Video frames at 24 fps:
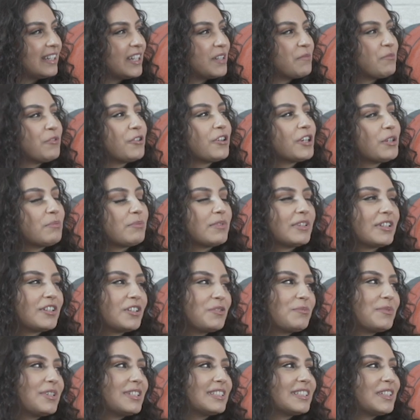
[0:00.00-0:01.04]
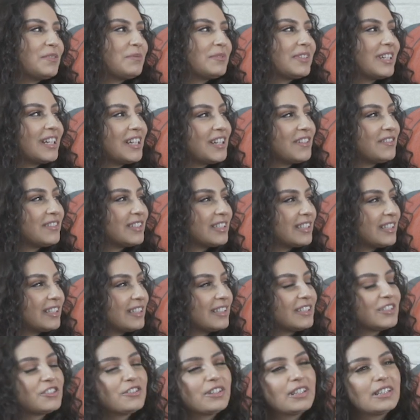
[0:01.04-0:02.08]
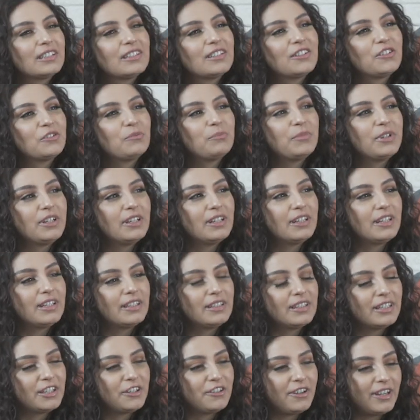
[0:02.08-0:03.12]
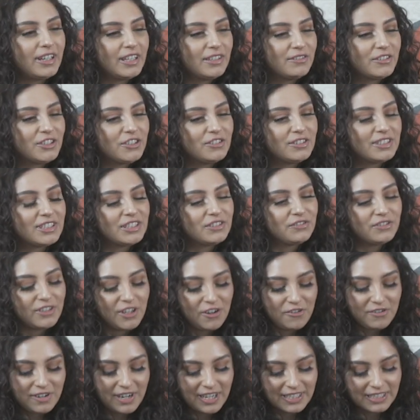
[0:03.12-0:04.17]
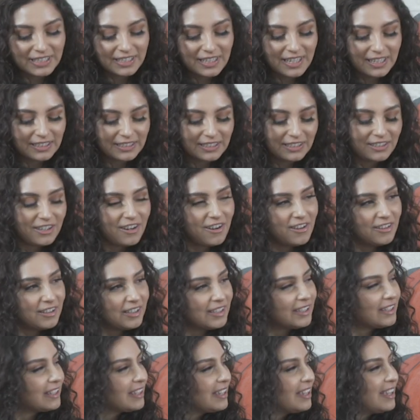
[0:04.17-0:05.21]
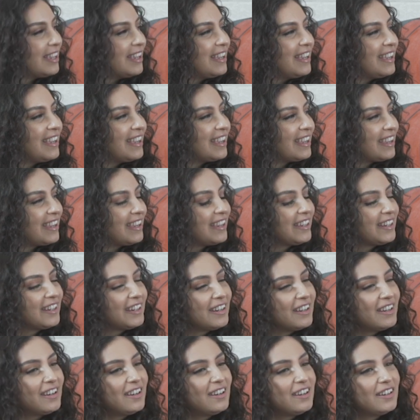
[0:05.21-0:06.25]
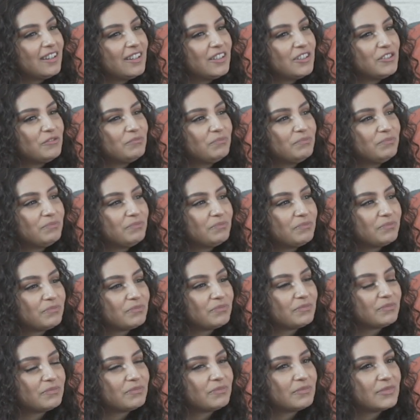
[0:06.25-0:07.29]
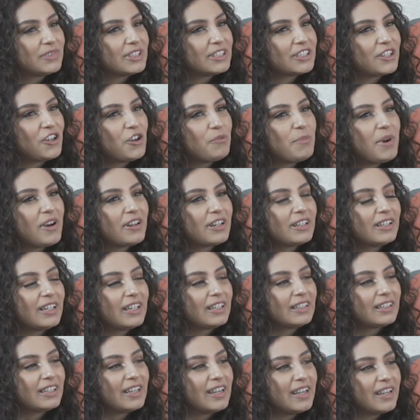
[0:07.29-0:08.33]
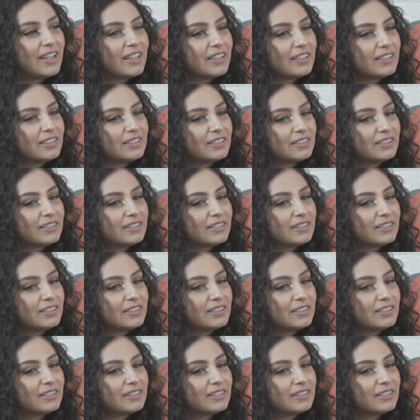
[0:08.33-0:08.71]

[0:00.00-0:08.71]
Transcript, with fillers: Pour up a little bit sometimes, get, drink a little bit, get the creative juices flowing, as I like to call it, and um, just go about it like that.